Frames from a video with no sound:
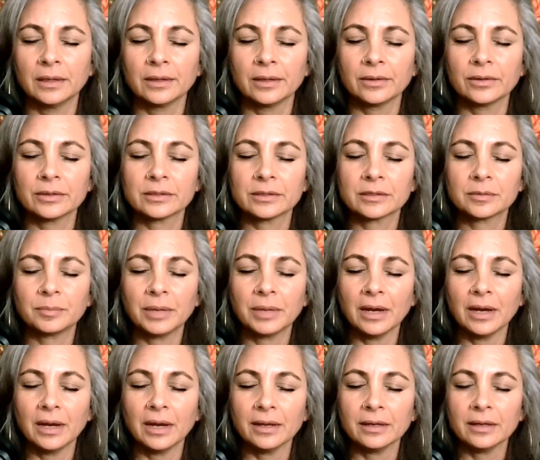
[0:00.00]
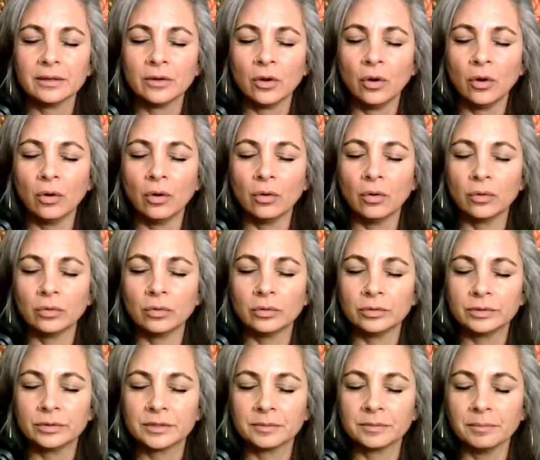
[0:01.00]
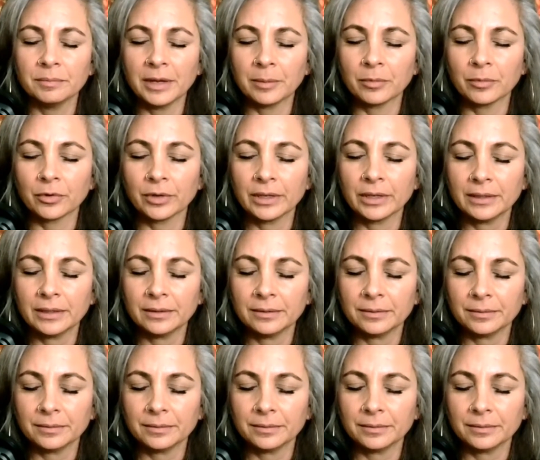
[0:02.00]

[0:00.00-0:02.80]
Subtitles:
The spine holds memory